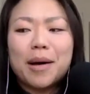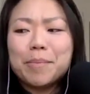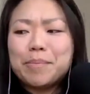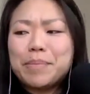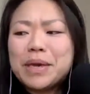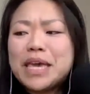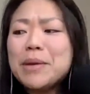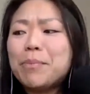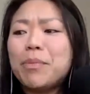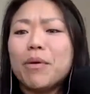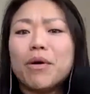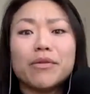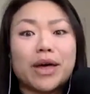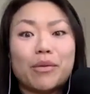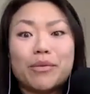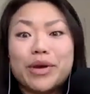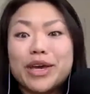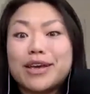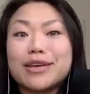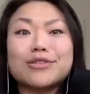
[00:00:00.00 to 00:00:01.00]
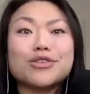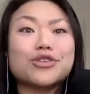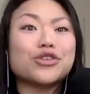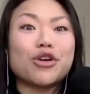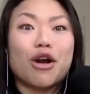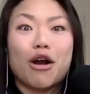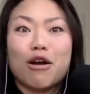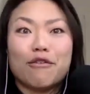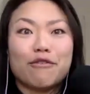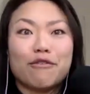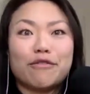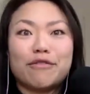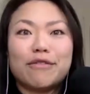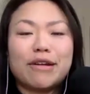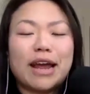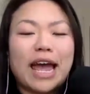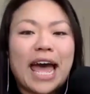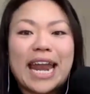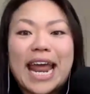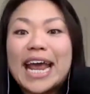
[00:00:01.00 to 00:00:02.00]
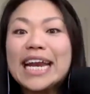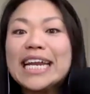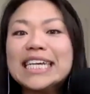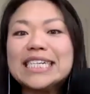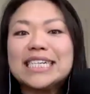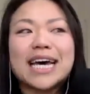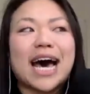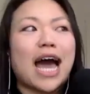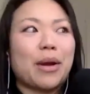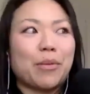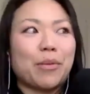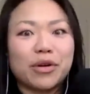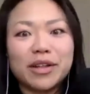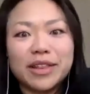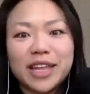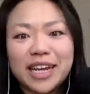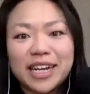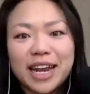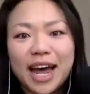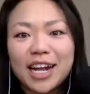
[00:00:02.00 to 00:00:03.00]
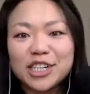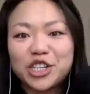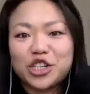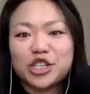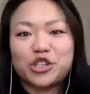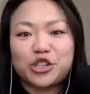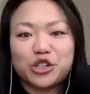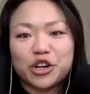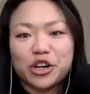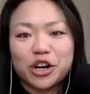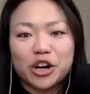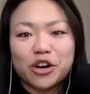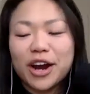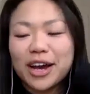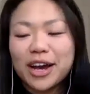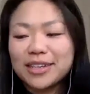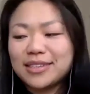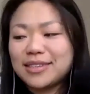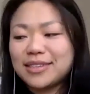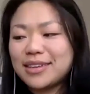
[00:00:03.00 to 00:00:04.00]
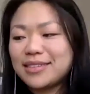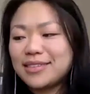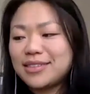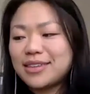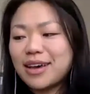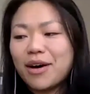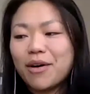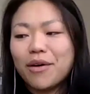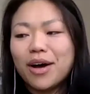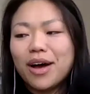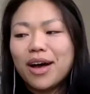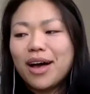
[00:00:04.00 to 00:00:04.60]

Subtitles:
people that we can serve at any time, really, not just during a crisis. So